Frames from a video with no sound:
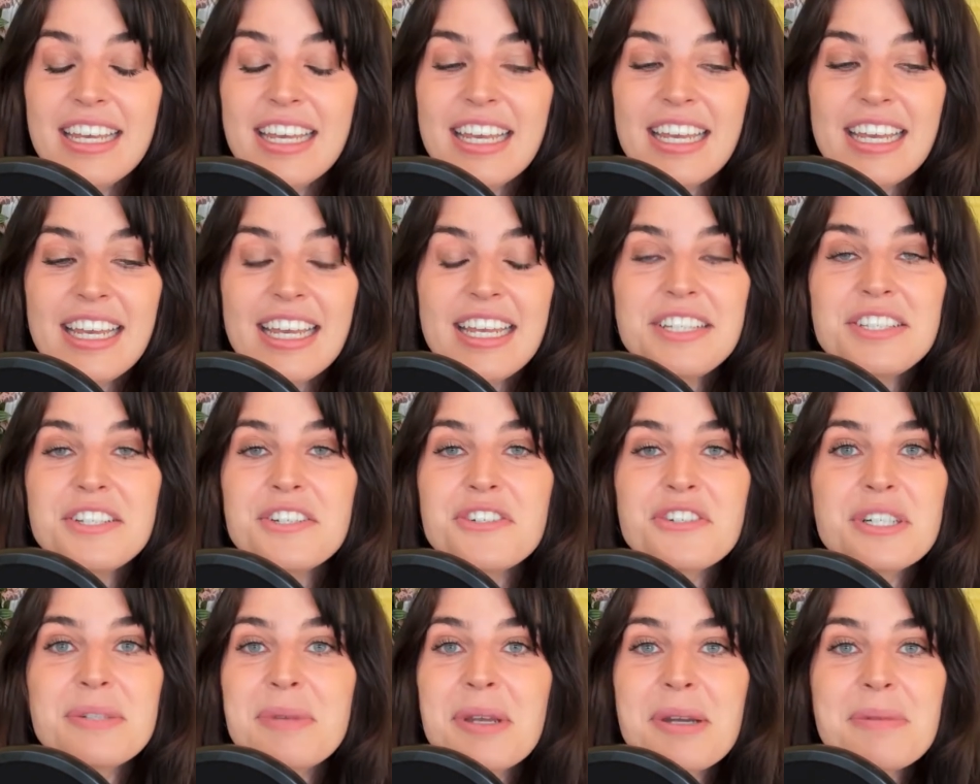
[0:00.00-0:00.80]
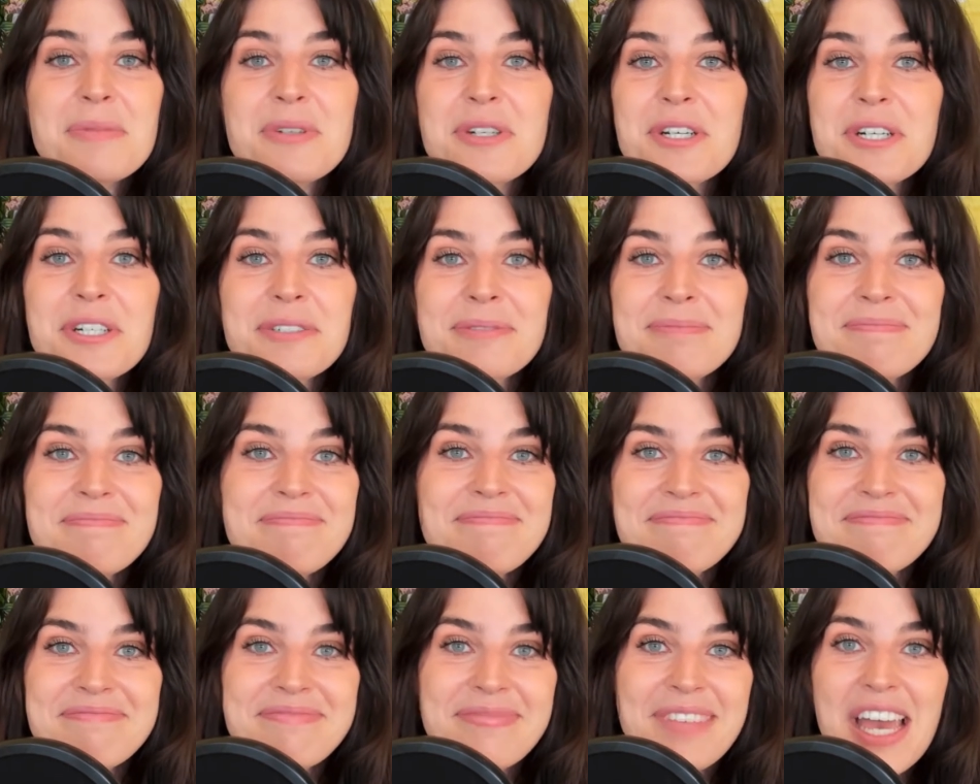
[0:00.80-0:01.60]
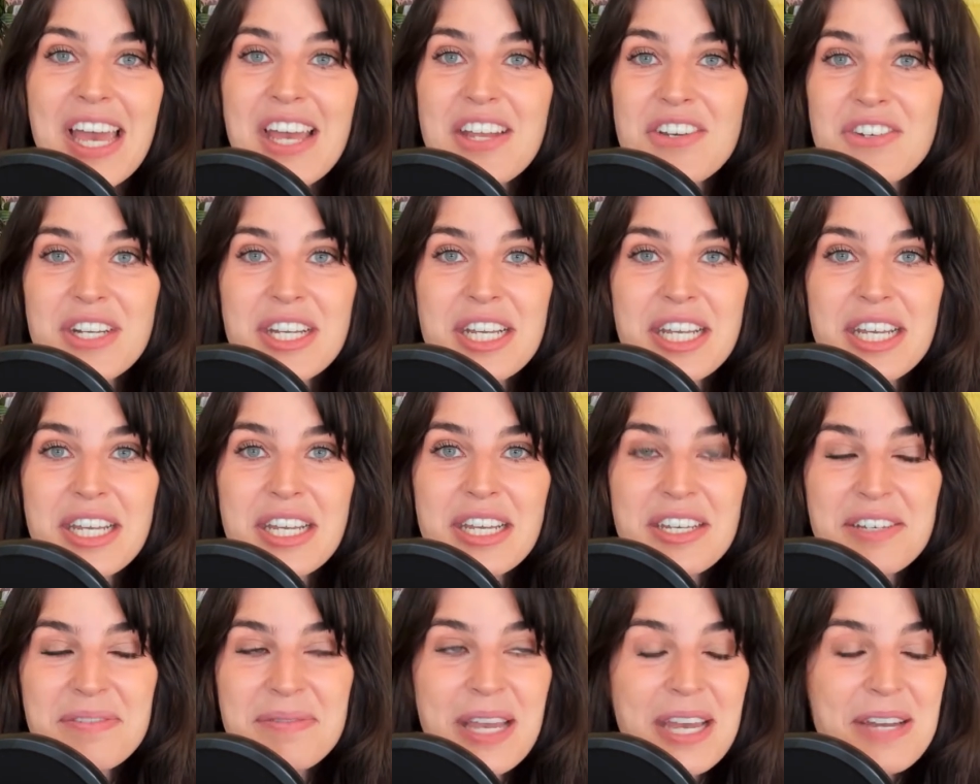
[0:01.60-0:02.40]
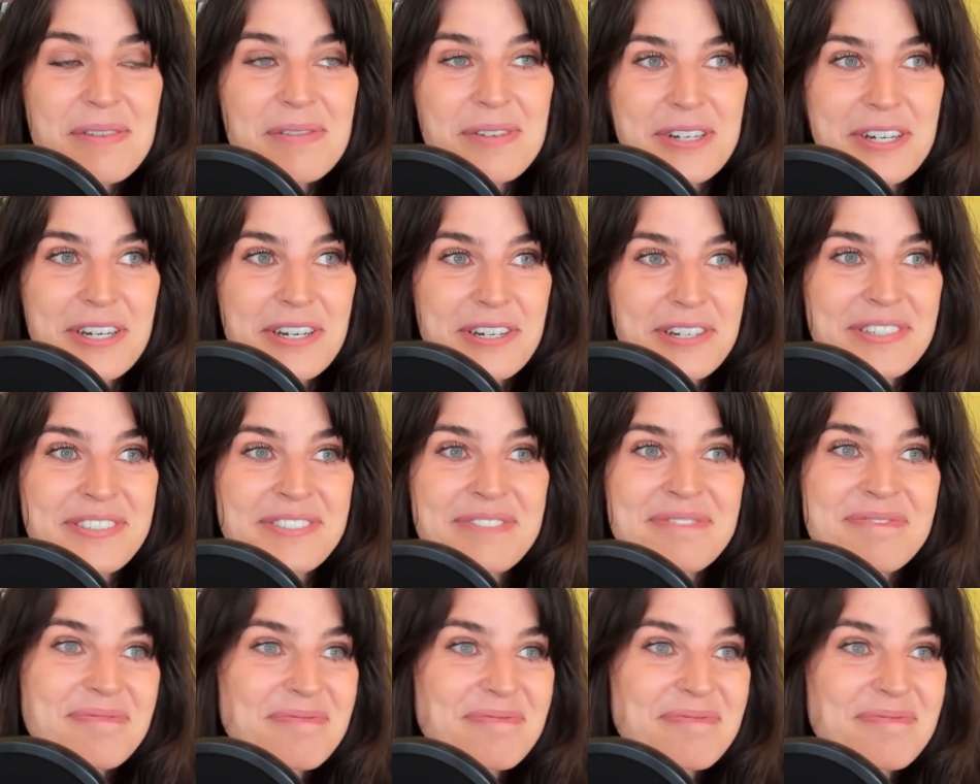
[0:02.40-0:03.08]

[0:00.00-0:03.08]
a dream come true. A dream come true.